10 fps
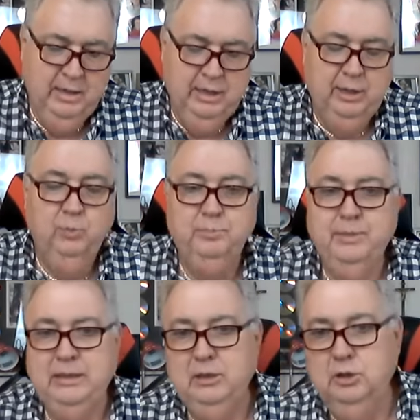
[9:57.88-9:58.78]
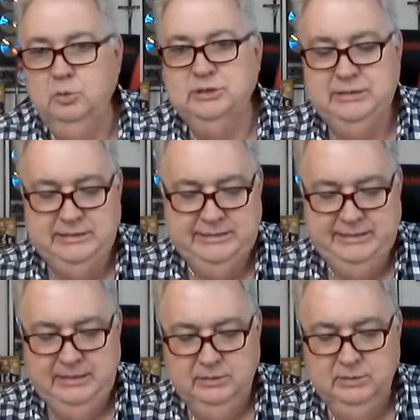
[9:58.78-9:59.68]
It would mean losing
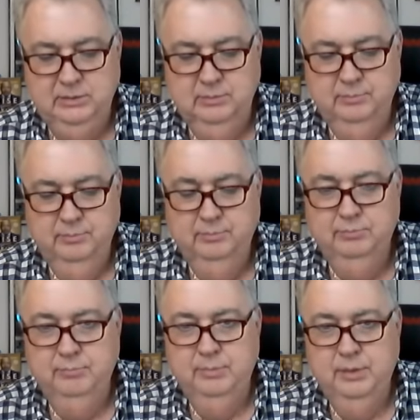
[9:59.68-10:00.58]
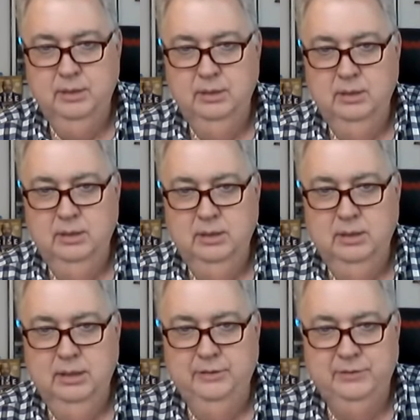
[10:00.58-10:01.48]
seats
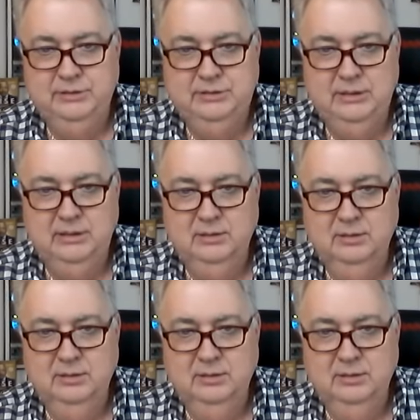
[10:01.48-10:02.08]
in the Senate